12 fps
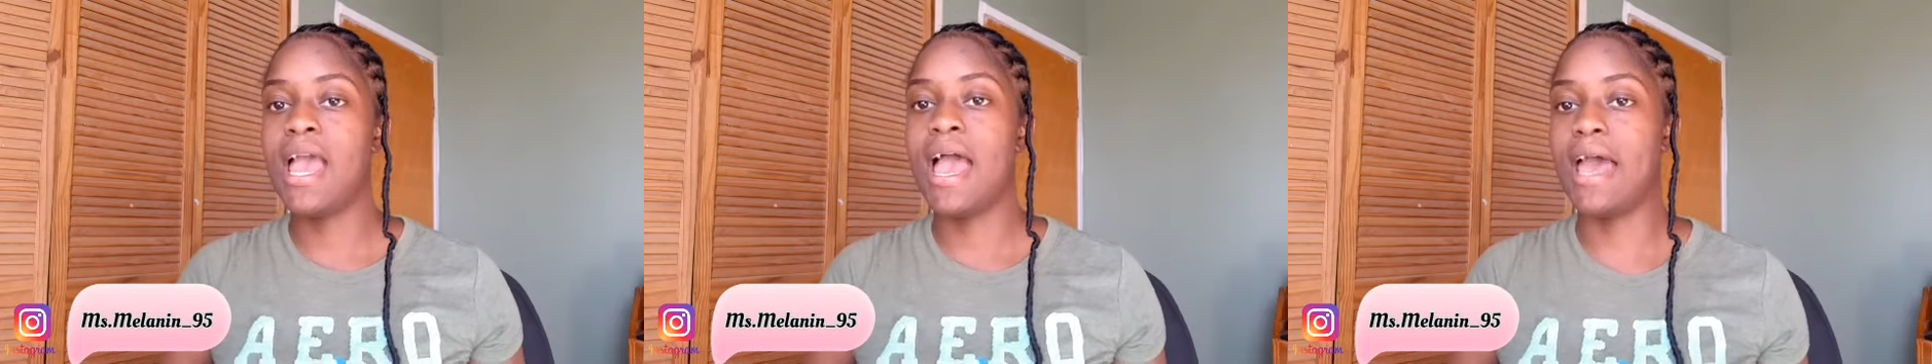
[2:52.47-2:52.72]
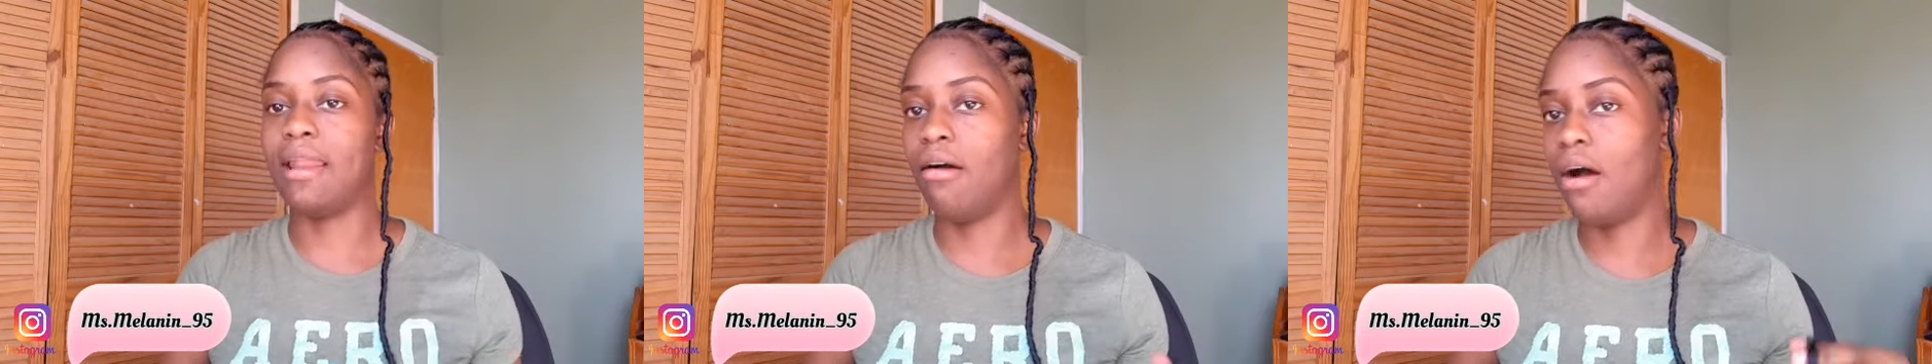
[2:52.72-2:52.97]

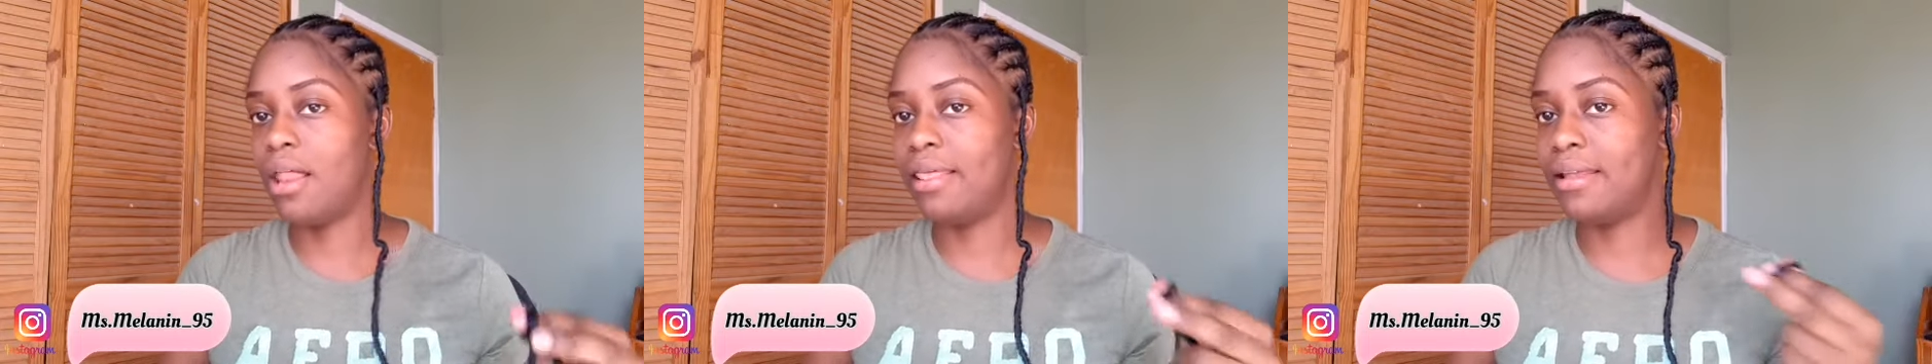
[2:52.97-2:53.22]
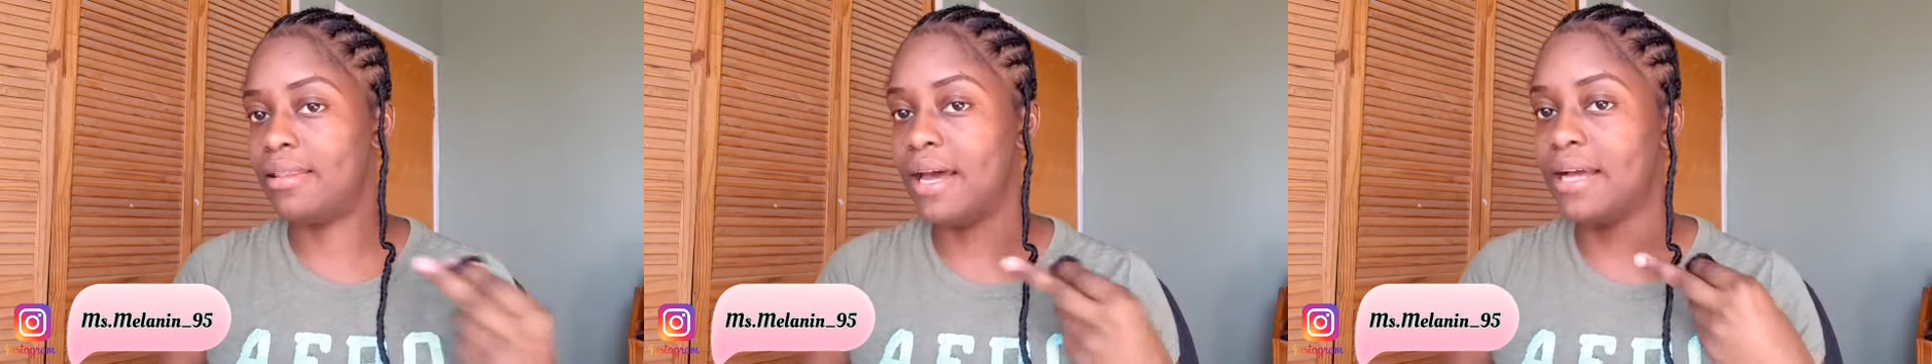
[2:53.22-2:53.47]
and all
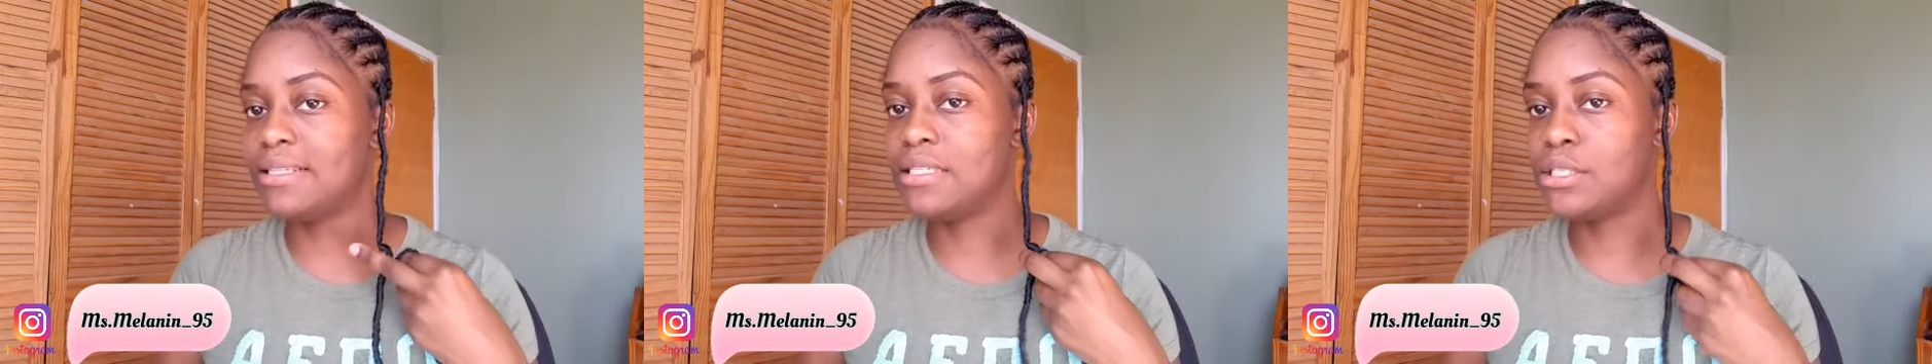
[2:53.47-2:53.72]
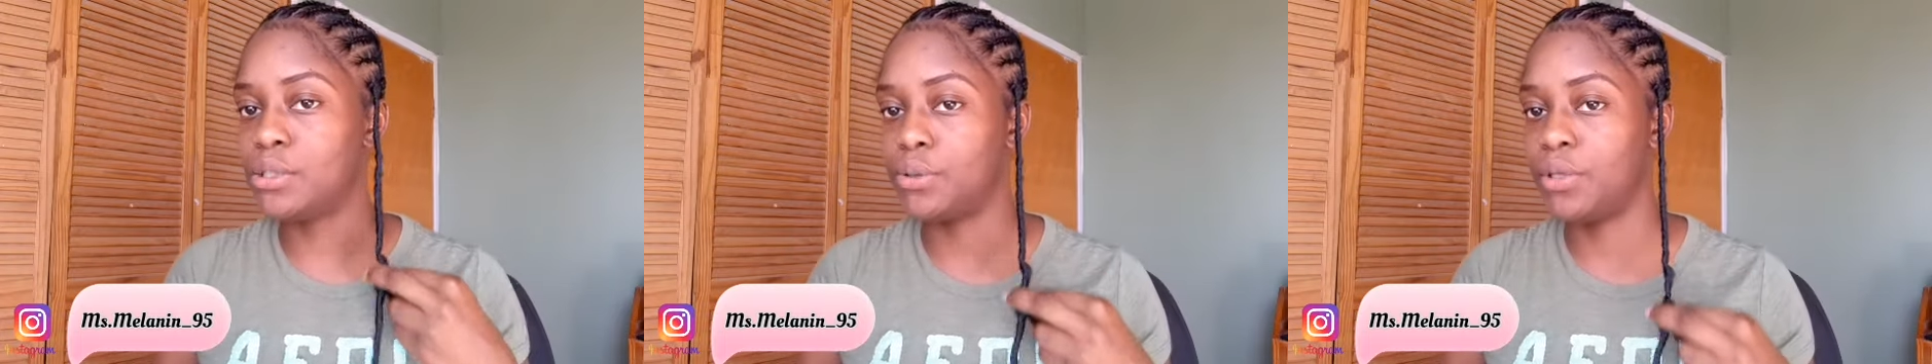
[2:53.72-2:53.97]
of that,
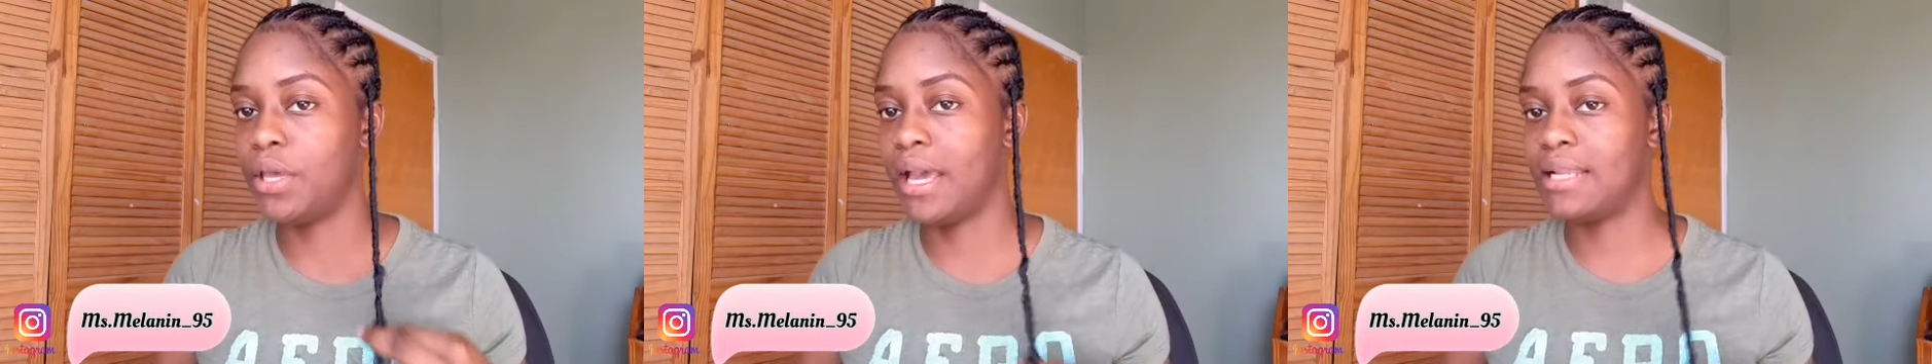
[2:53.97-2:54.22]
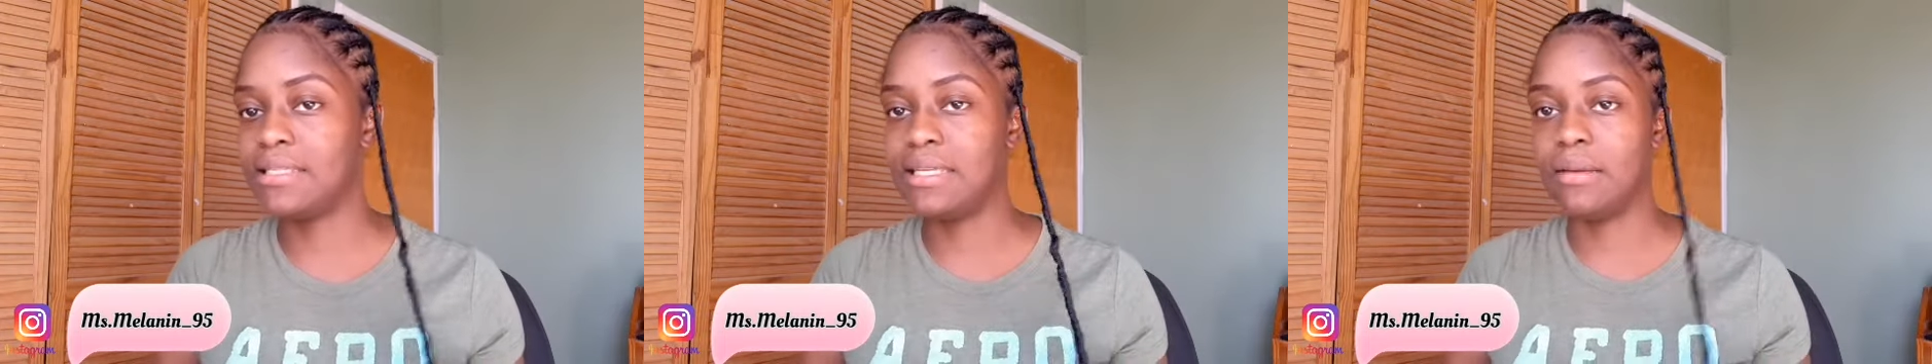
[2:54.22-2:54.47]
so you
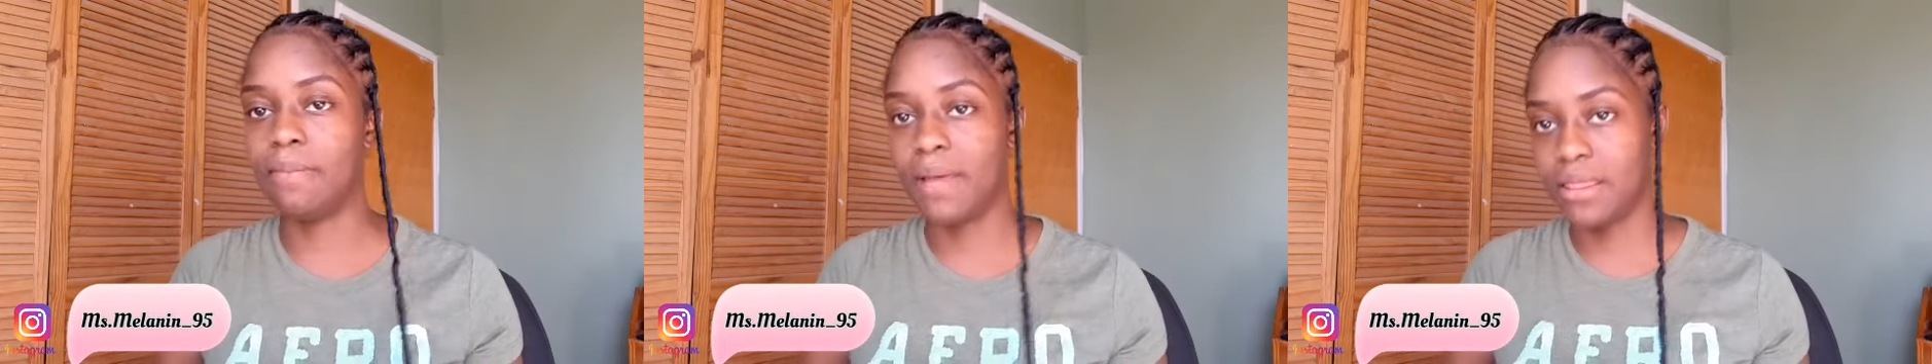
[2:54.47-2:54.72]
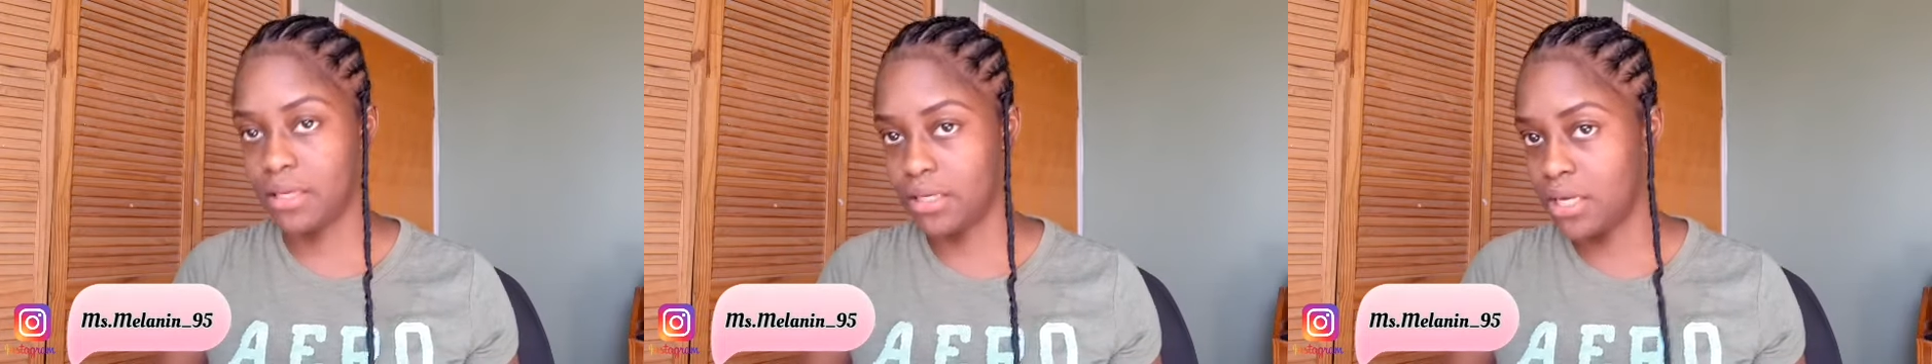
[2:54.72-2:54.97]
can see the
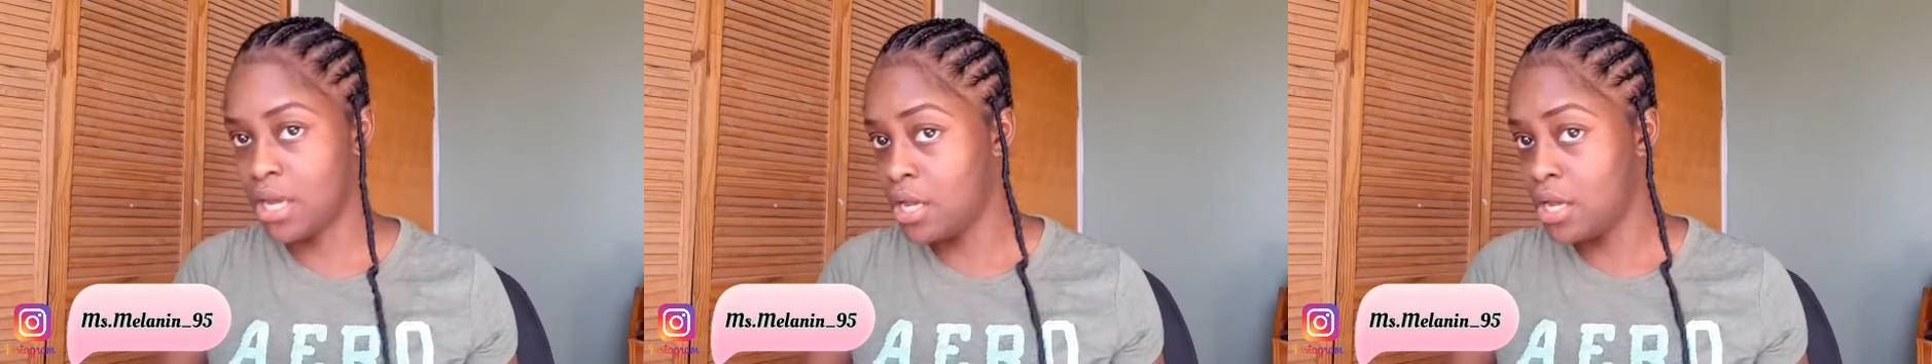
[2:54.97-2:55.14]
method.